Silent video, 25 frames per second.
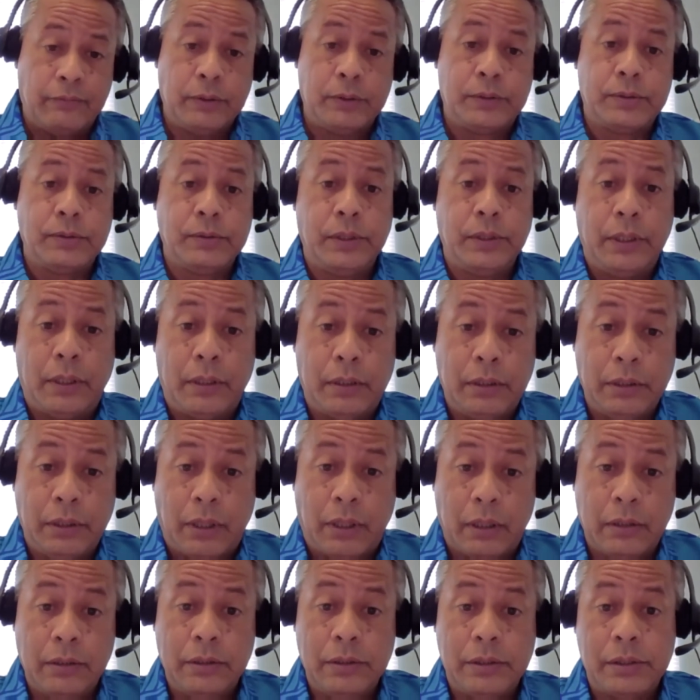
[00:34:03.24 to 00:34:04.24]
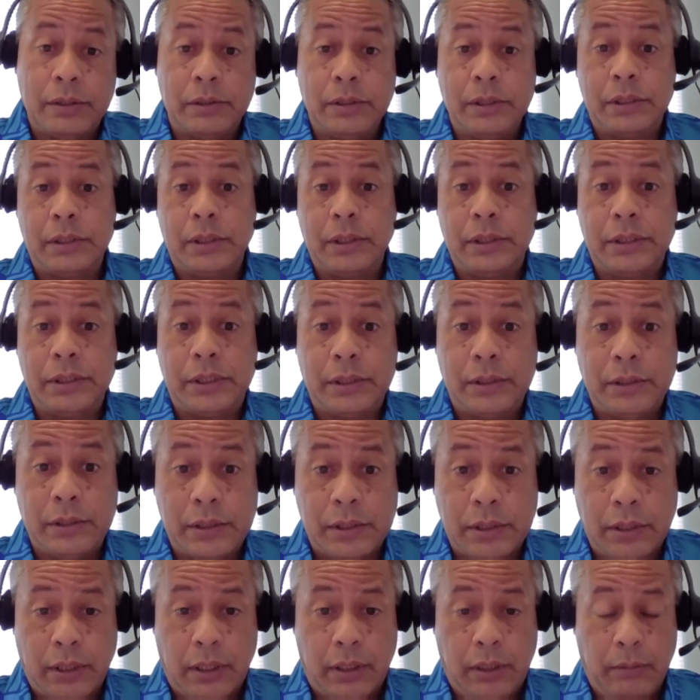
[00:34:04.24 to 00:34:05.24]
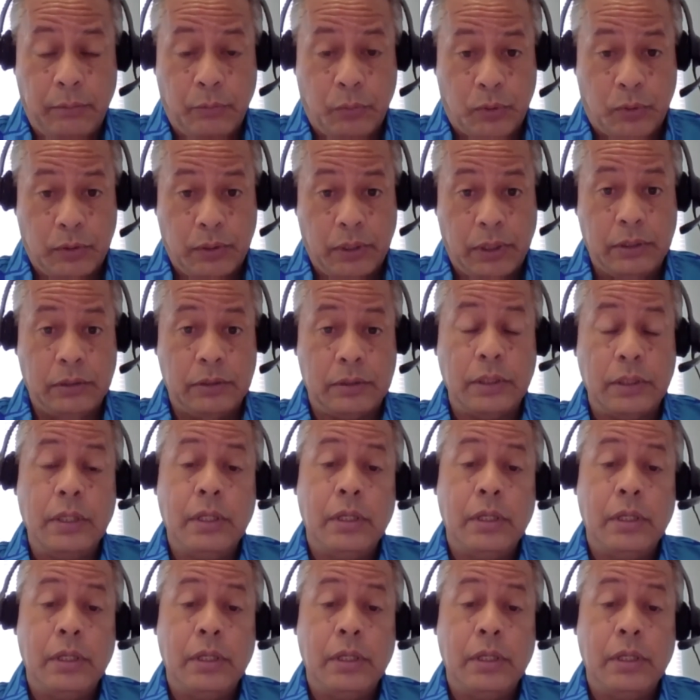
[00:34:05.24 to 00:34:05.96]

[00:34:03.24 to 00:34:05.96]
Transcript: to the other jurisdictions anymore and